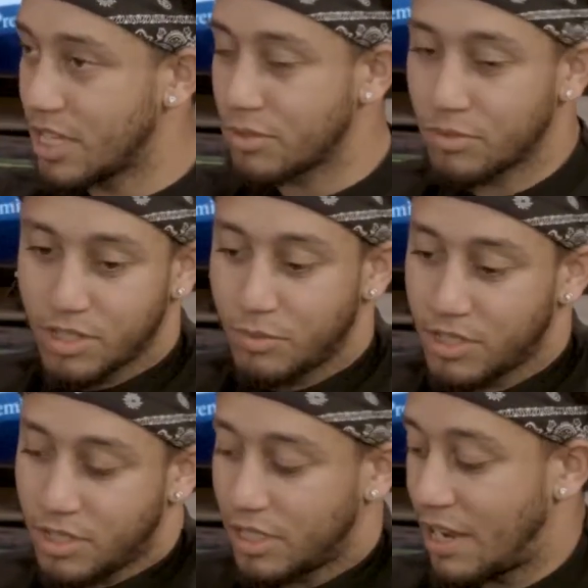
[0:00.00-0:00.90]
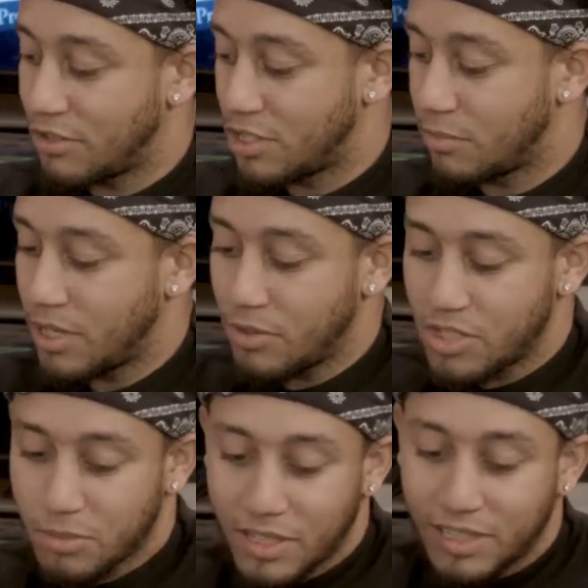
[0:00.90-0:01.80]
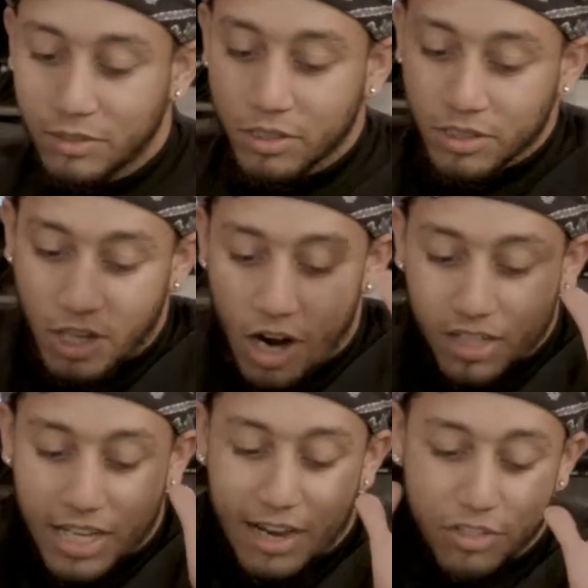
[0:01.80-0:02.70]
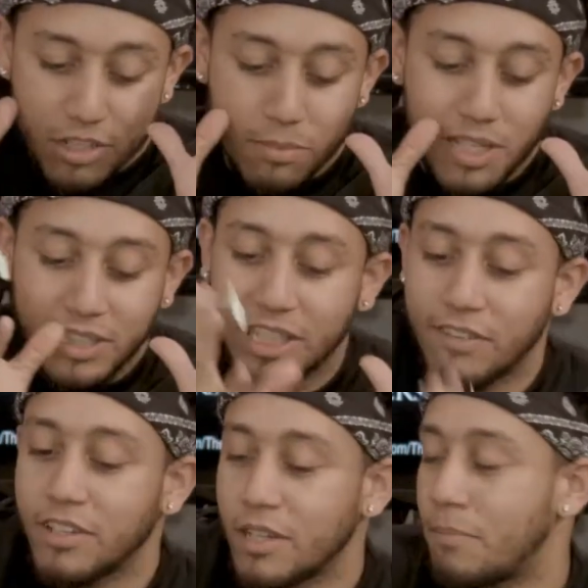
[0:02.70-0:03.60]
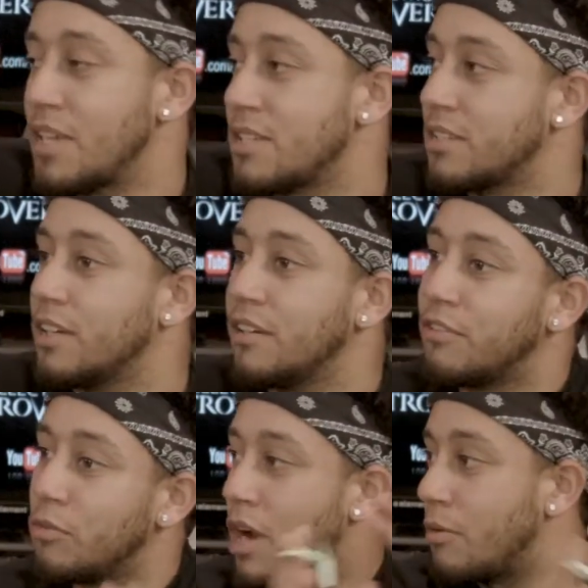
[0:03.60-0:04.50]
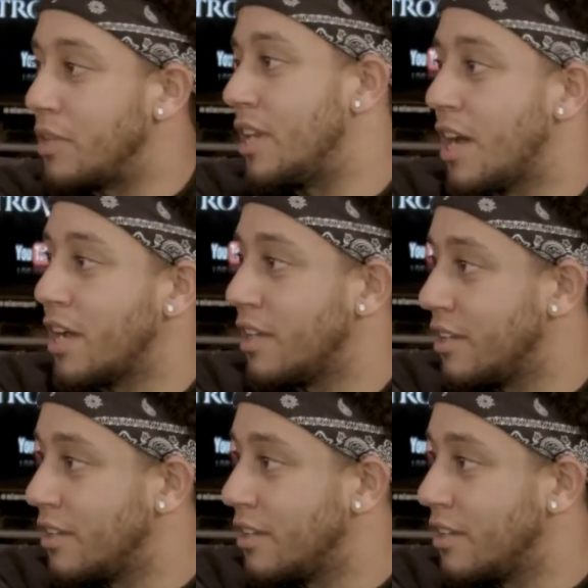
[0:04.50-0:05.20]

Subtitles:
That's really what the life should be. Our life should be leaving the best stuff while we die.